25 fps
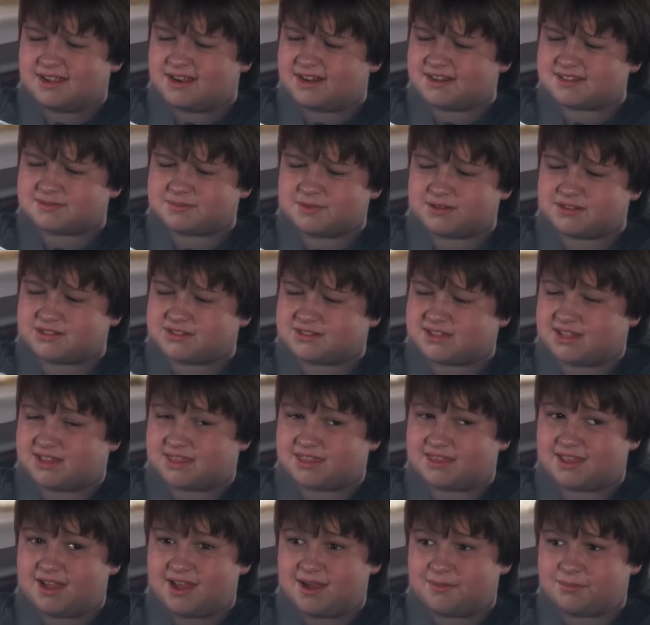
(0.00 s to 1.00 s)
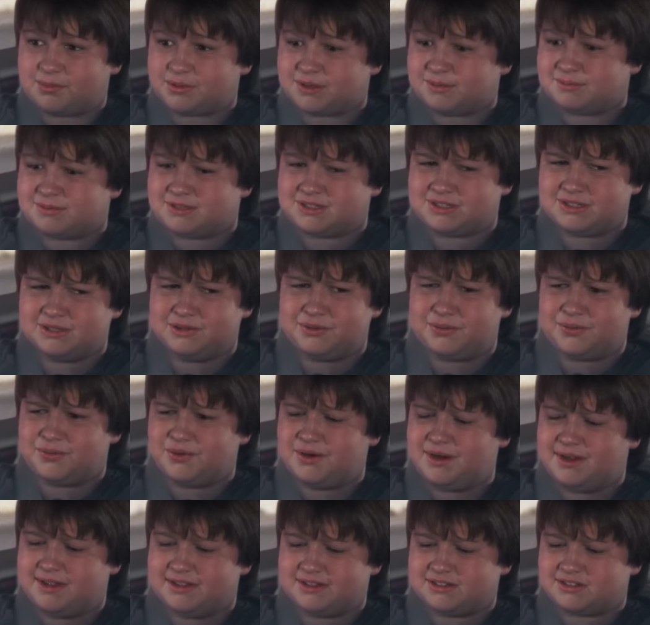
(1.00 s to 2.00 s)
not as much as I thought, but I'm still
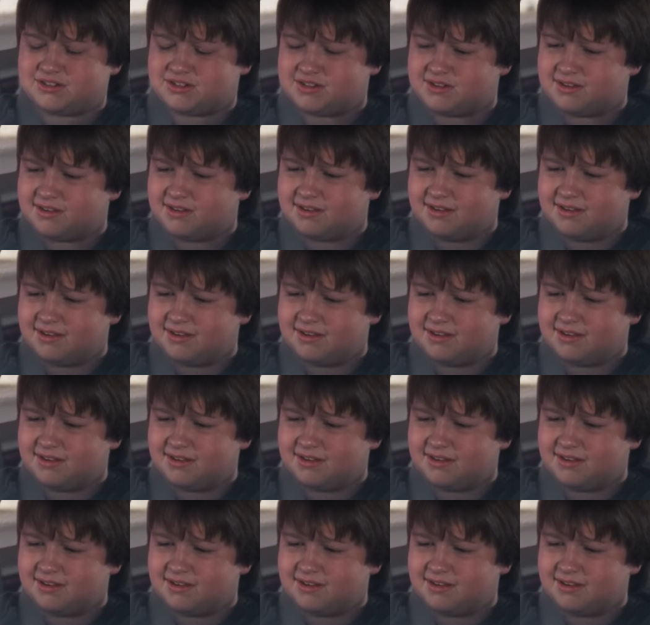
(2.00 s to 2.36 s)
rich.